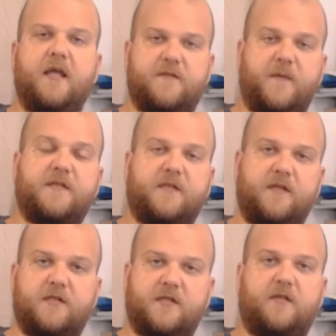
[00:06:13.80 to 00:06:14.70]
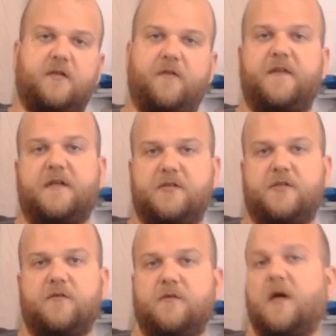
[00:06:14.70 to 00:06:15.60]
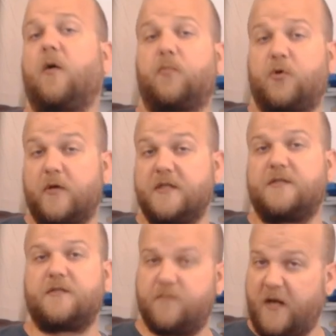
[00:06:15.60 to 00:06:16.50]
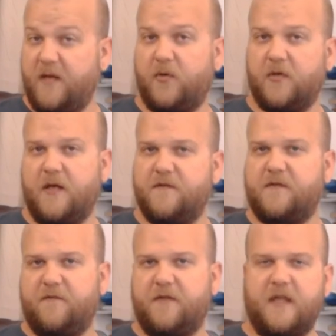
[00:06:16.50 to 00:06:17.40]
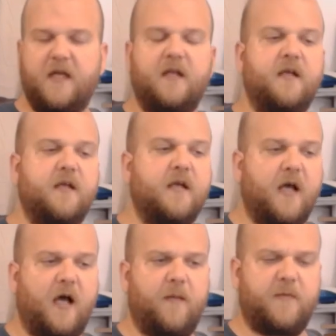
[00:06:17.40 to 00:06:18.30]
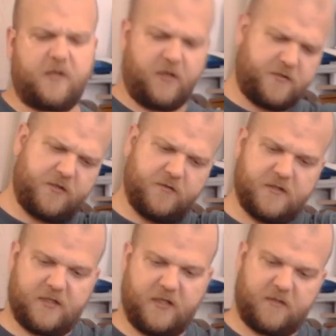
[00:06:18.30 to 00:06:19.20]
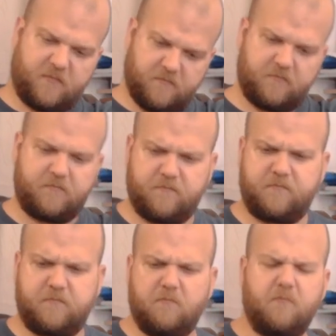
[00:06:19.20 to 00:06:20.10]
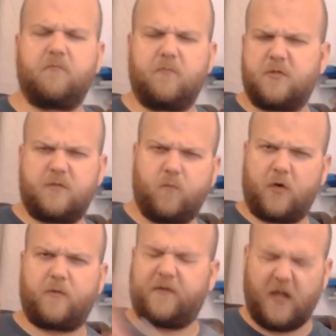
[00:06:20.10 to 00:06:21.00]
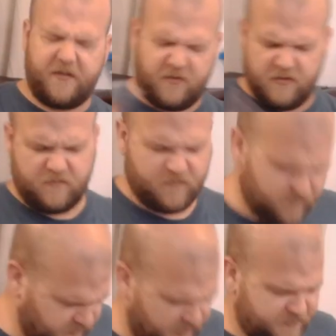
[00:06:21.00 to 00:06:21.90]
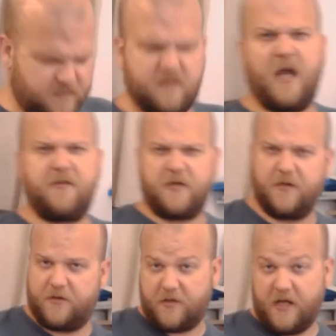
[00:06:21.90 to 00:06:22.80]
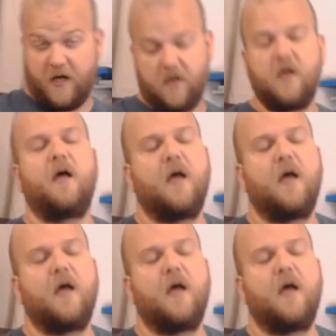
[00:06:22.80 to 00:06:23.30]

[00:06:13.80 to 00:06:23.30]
It's basically just a little thing to help crease paper and stuff like that. You can also use it to like work with leather. That's neither here nor there.